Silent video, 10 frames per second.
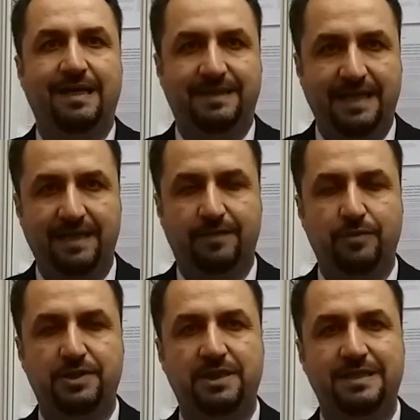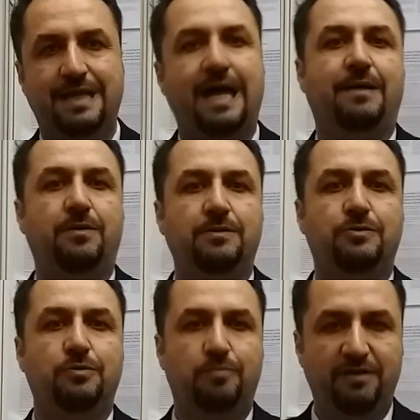cake, which is around
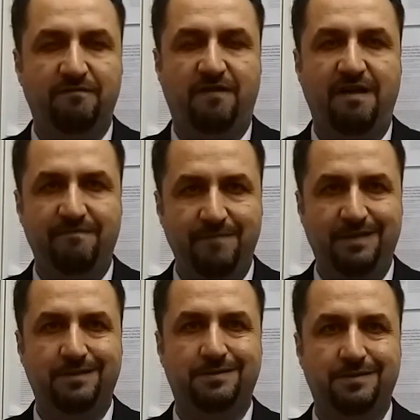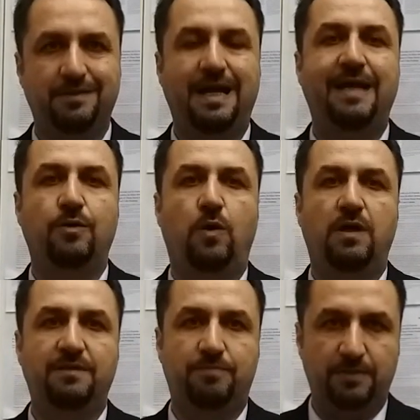2.5 million ton
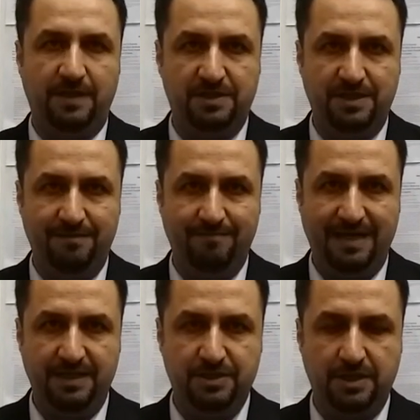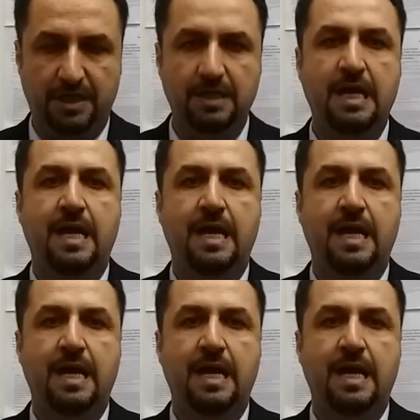annually production in Malaysia,